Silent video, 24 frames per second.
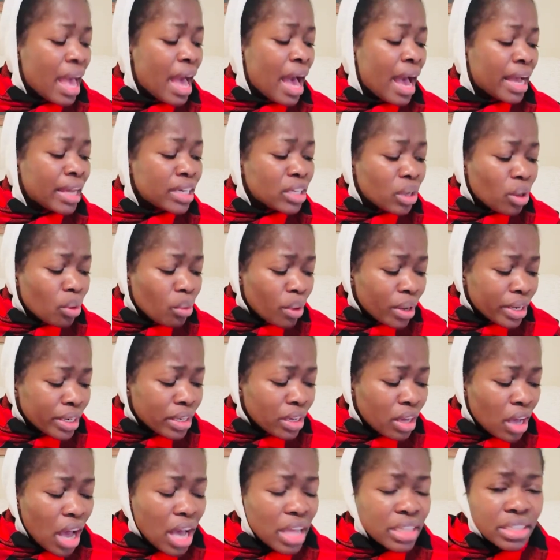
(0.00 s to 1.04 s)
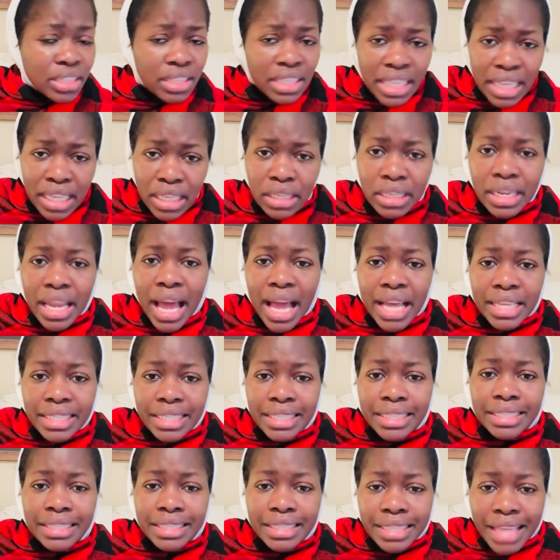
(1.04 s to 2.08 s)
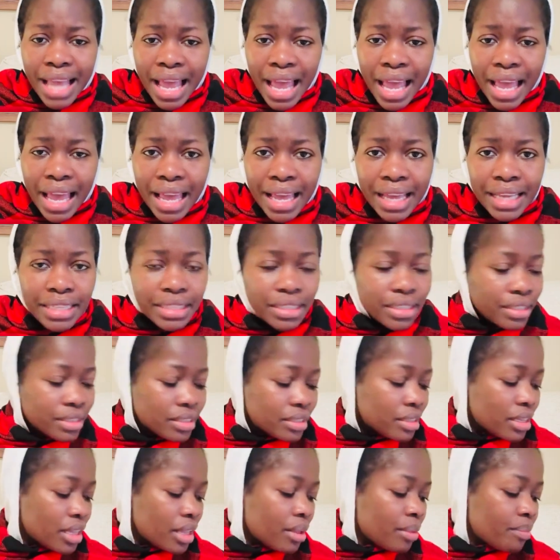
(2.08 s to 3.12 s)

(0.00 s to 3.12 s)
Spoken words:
I don't want to go to the United States."